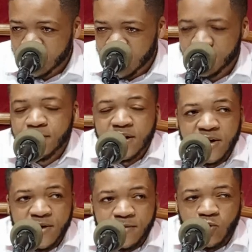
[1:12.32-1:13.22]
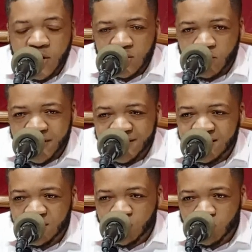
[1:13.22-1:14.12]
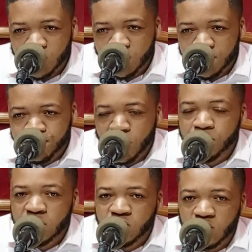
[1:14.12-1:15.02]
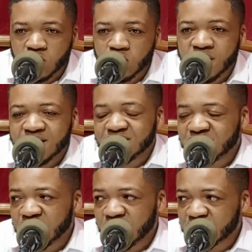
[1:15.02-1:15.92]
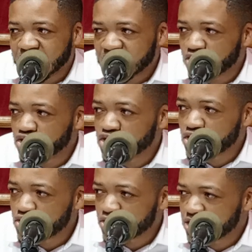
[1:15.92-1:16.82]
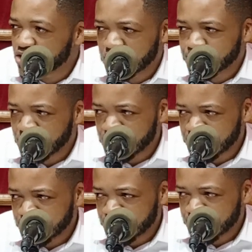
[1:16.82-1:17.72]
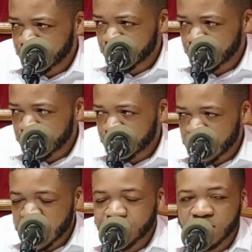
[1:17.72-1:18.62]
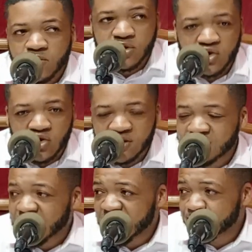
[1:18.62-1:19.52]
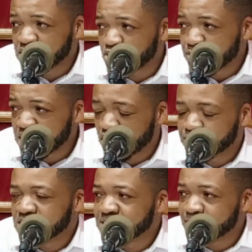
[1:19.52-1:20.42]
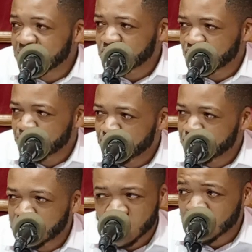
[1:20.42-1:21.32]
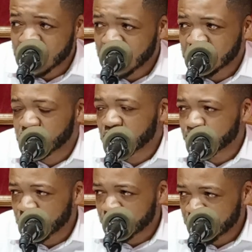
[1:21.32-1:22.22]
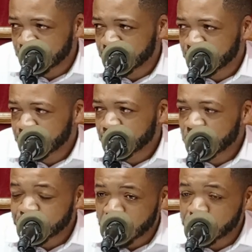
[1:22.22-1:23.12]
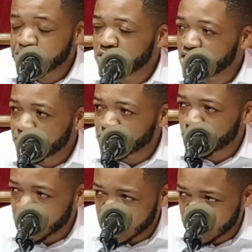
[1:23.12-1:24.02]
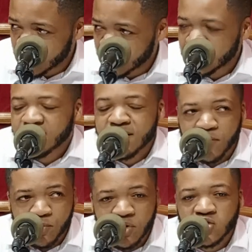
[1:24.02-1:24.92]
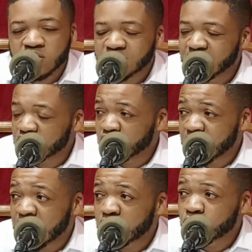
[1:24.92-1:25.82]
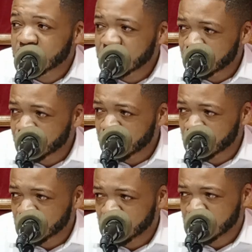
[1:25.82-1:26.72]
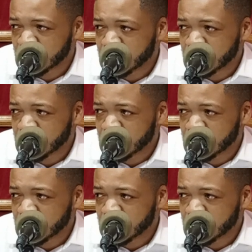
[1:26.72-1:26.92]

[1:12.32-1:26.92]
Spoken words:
Yeah. Why do I say so? Population growth that is checked and controlled is not a problem. If the resources are able to meet up the demands of the population, then that is not a problem. The problem becomes when the population is gradually outweighing the resources.